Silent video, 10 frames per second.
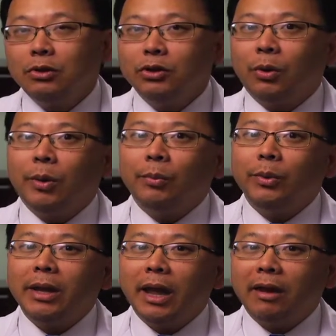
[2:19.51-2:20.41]
So when
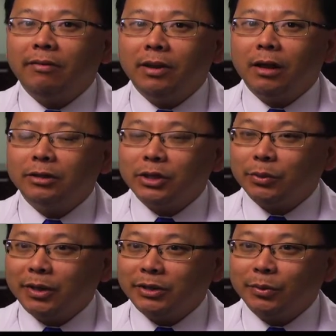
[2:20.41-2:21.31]
we have a
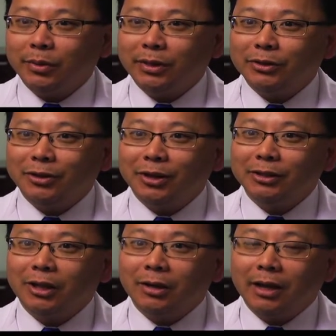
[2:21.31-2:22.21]
situation where the
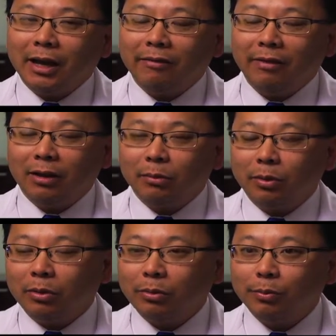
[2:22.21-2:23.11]
drugs are not
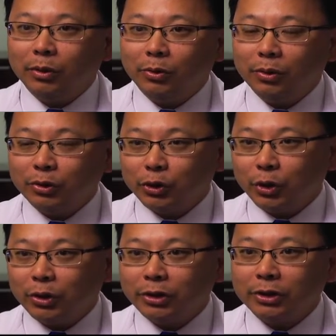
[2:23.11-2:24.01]
available due to the
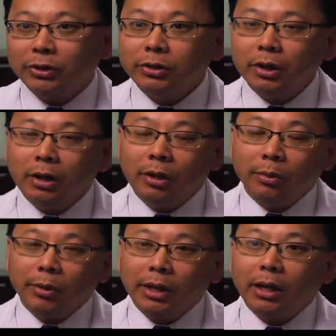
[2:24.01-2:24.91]
shortages,
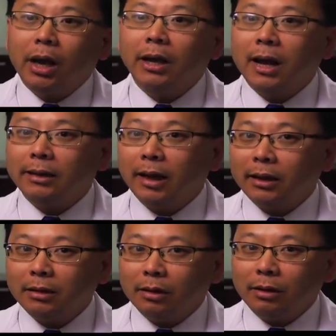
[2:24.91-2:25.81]
we
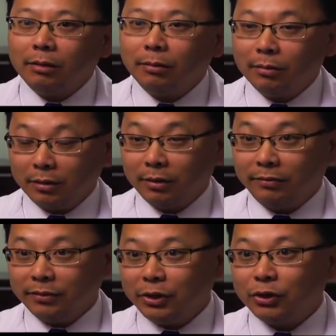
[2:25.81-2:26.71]
contact the
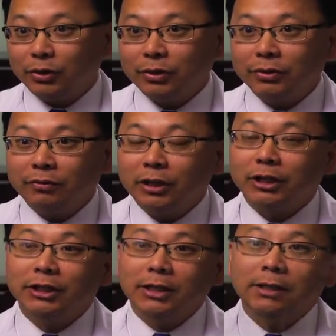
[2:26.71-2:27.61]
physicians
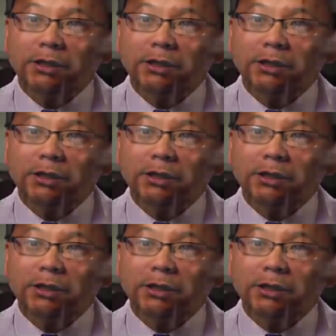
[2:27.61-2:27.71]
first,